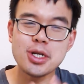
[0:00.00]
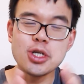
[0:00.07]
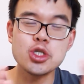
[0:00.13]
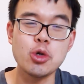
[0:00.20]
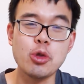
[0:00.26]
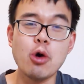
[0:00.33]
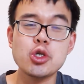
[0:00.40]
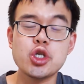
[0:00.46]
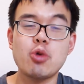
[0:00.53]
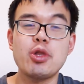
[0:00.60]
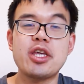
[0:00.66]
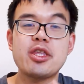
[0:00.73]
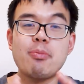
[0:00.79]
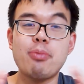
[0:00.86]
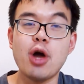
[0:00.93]
So those are
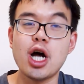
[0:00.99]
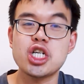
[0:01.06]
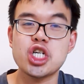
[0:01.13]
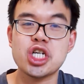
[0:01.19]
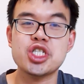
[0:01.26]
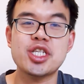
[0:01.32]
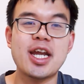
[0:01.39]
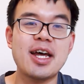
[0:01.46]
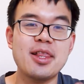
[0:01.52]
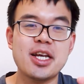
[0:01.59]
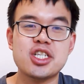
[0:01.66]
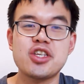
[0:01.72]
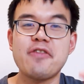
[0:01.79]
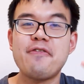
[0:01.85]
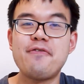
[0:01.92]
really the projects that I
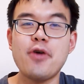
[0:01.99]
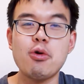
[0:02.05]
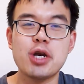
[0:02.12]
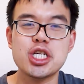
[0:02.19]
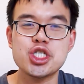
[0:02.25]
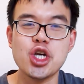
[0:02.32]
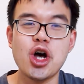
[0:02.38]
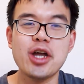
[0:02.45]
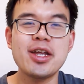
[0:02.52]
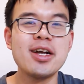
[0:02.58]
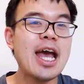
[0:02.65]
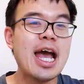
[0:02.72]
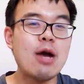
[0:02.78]
like to focus on.